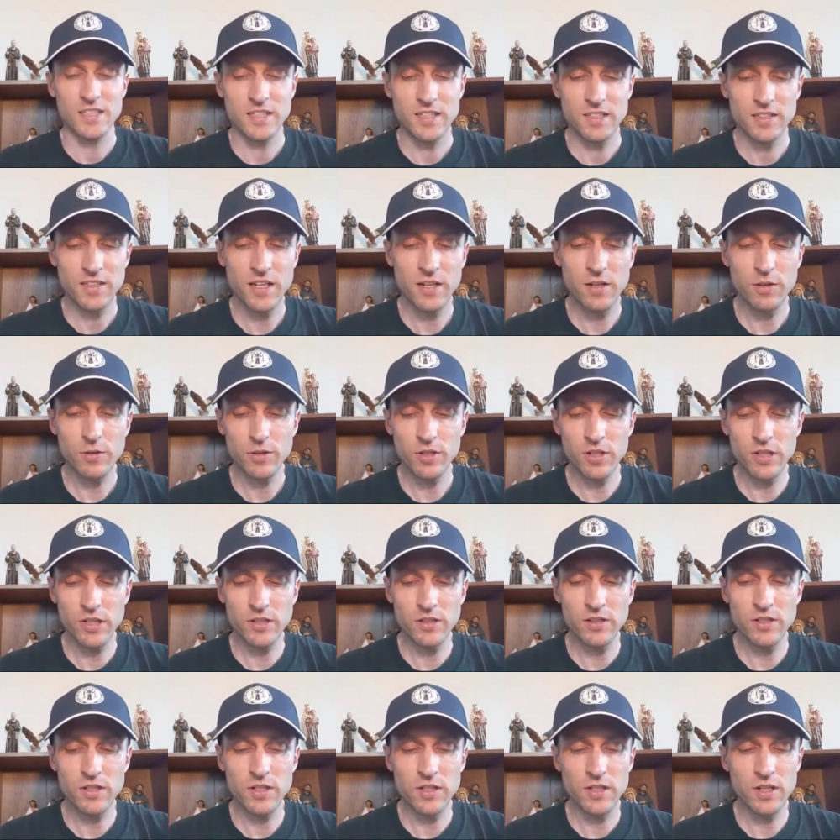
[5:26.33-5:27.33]
Take a look at
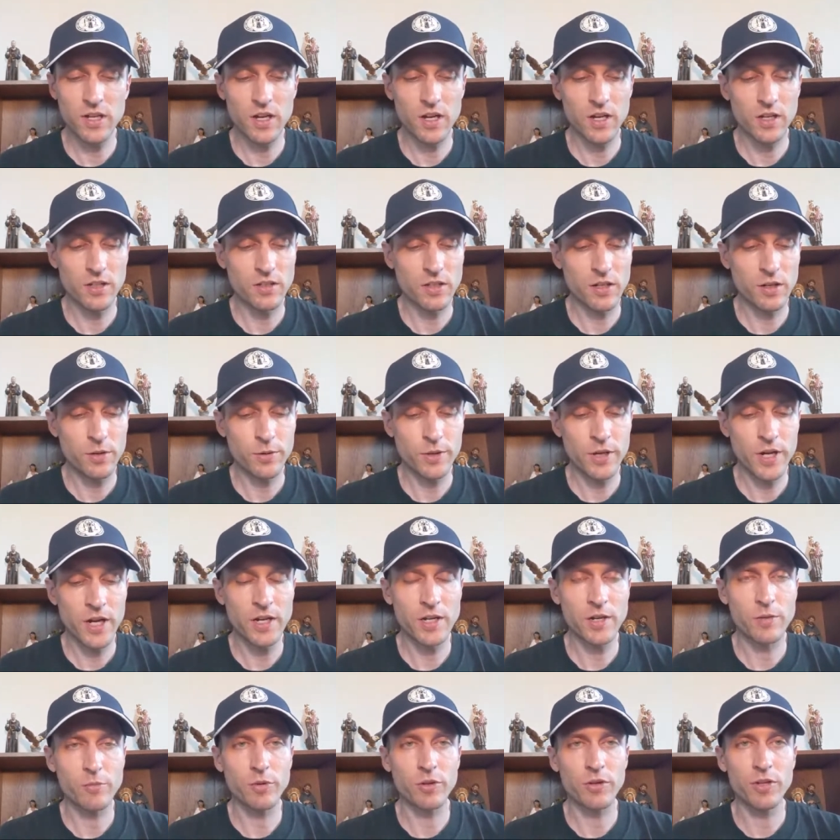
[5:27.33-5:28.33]
the uh, decline
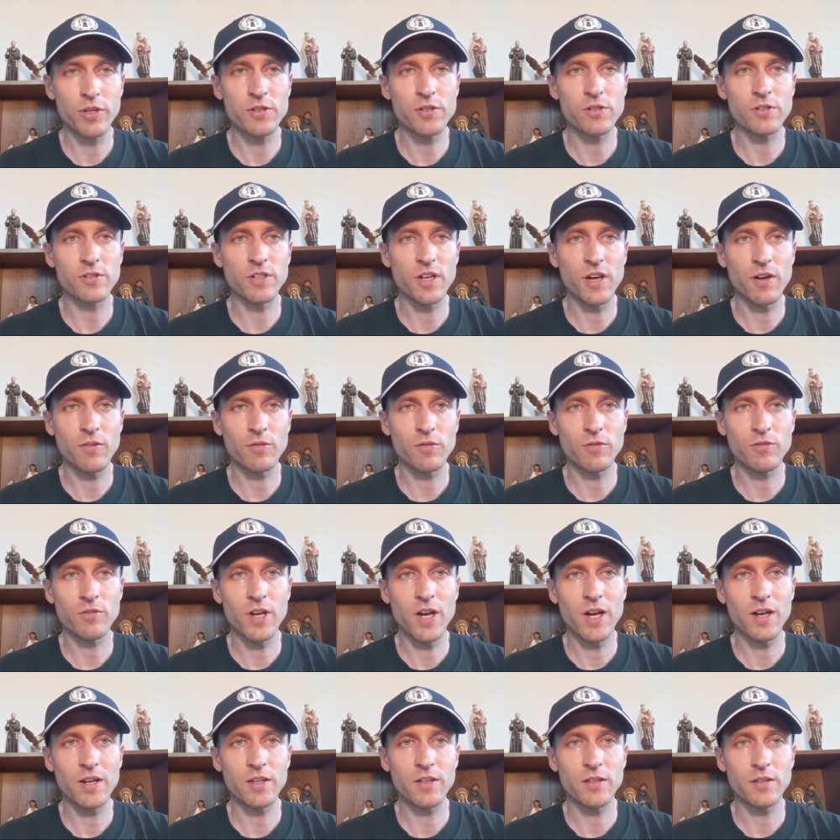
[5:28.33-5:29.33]
in religious after
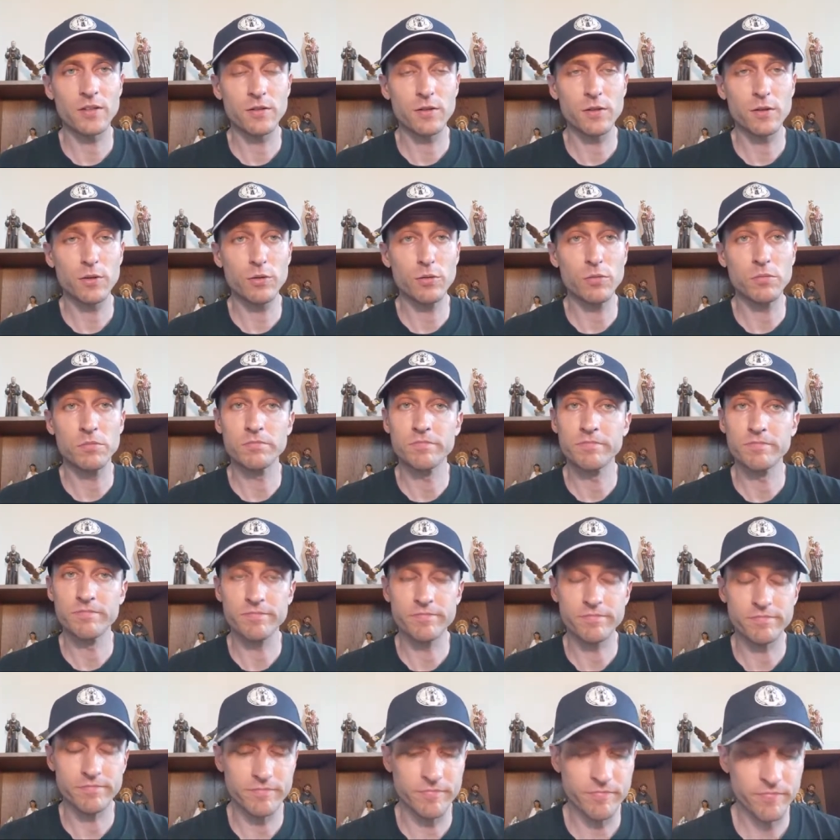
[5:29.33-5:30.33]
Vatican II.
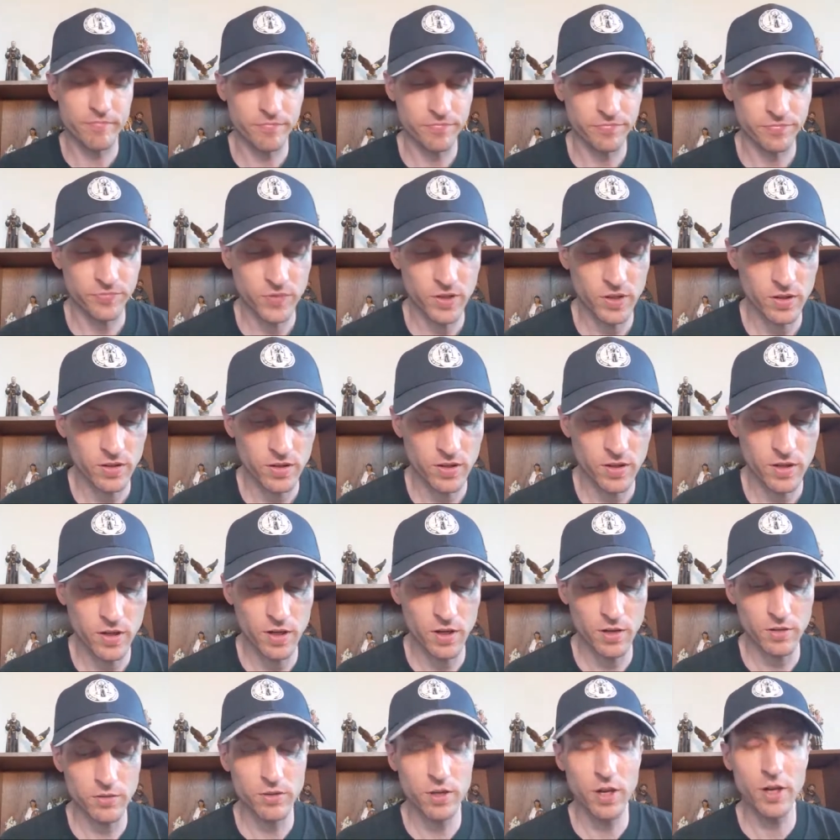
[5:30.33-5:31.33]

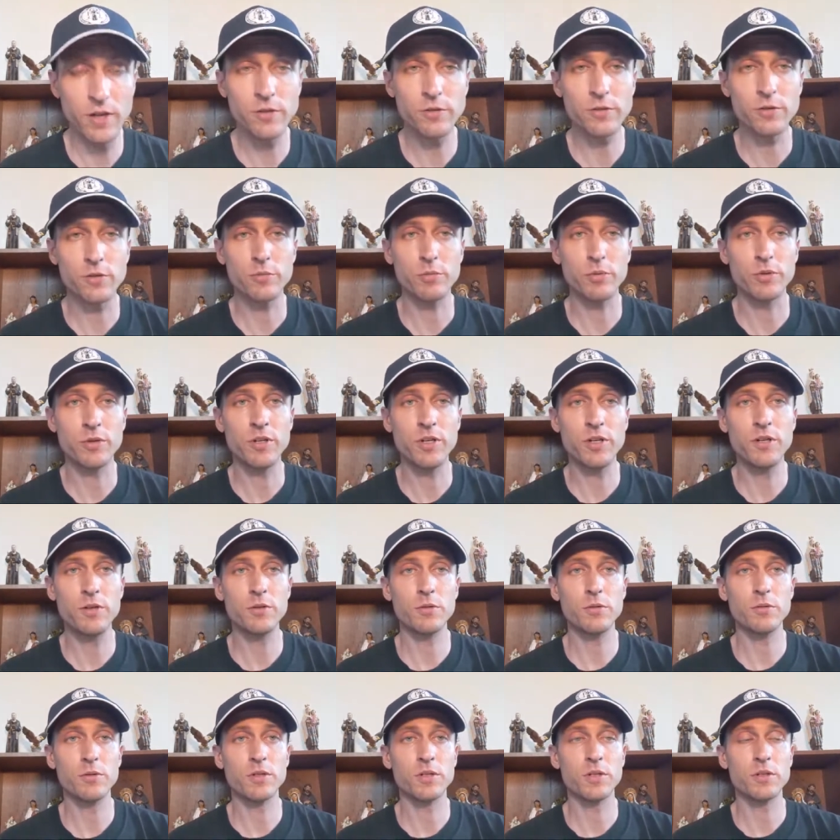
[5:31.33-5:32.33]
Uh, nuns are
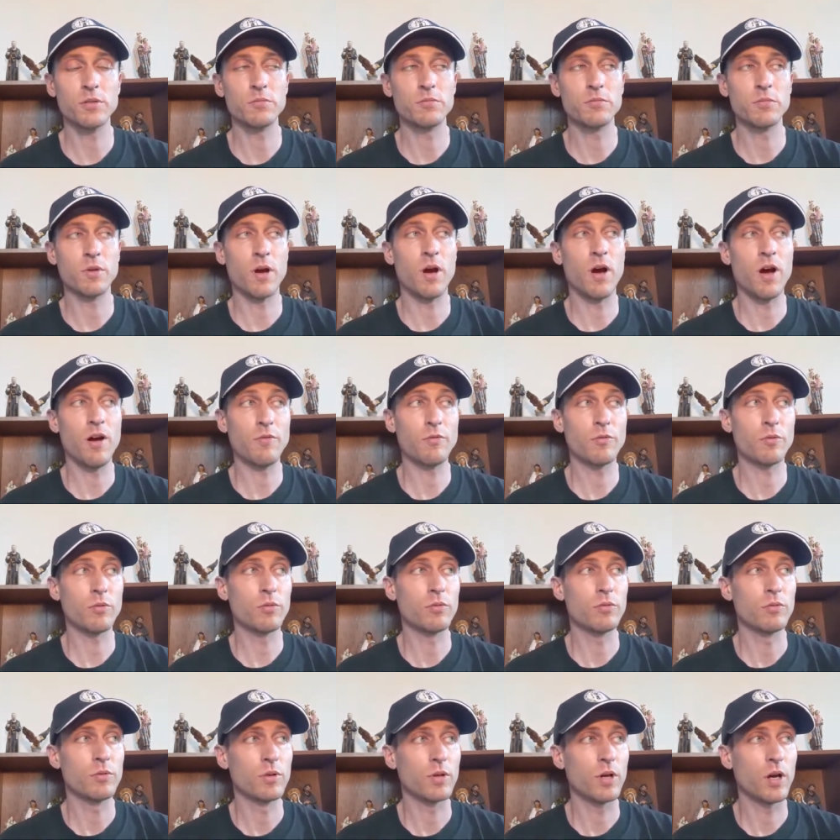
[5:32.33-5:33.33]
particularly
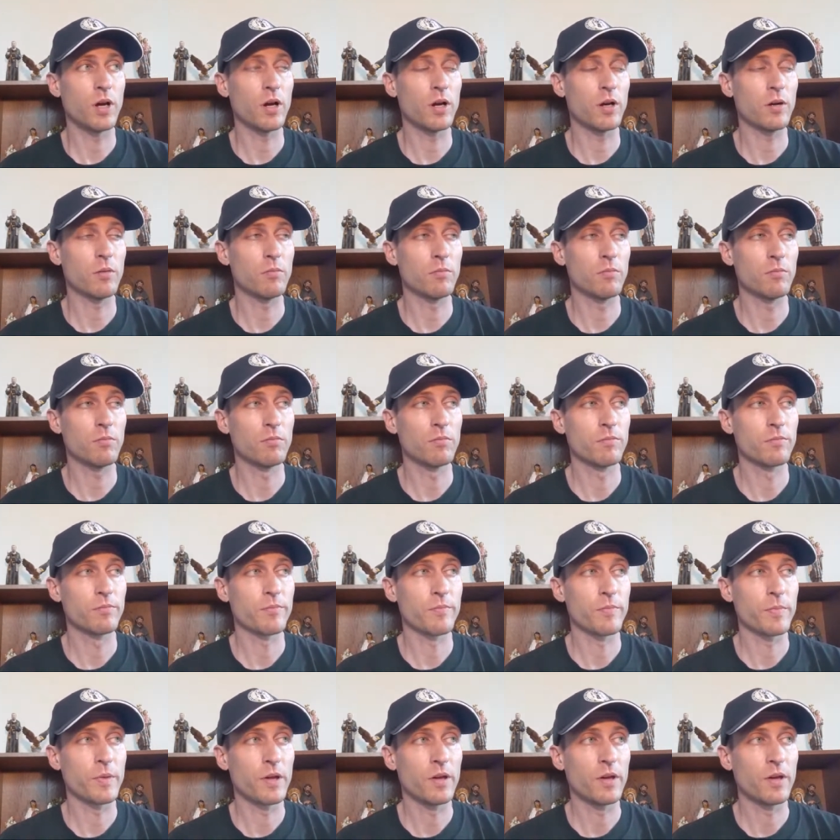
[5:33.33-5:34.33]
awful. Um,
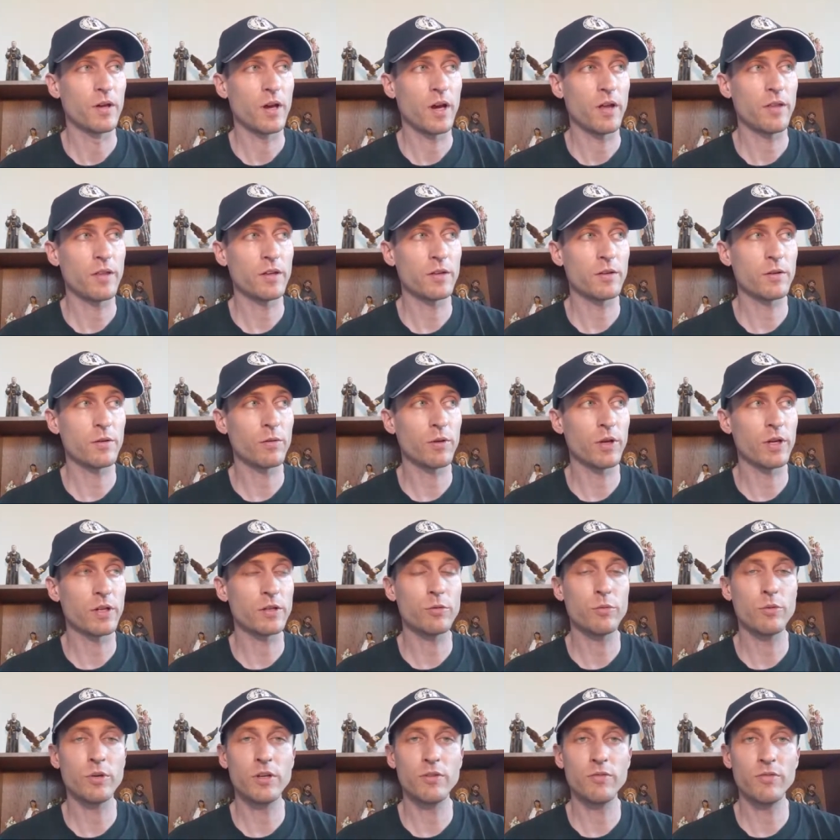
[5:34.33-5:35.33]
I think they're like
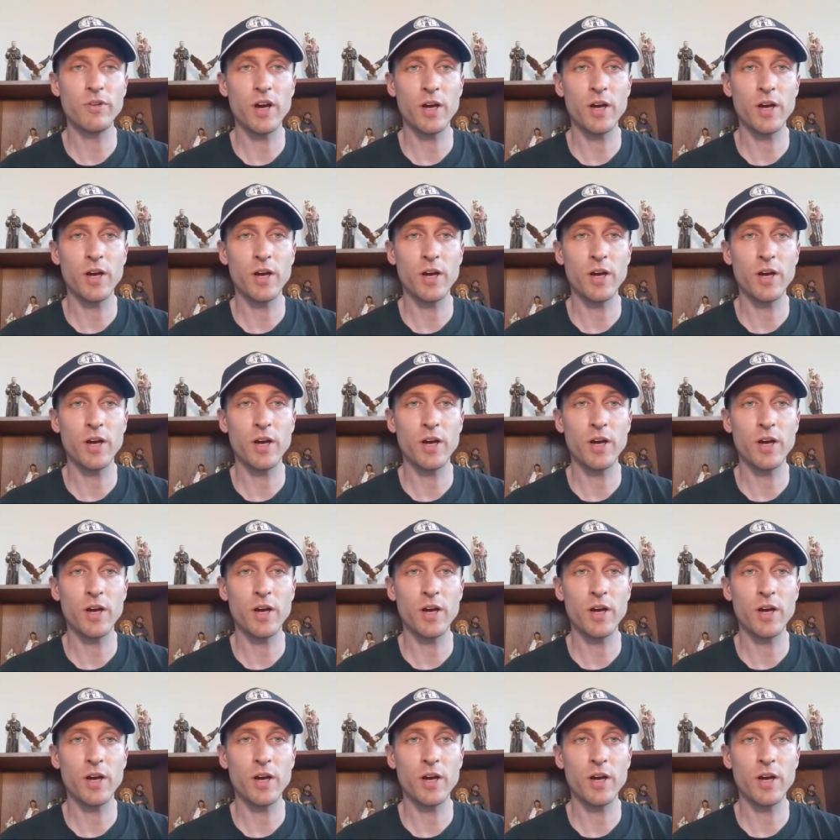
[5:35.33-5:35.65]
20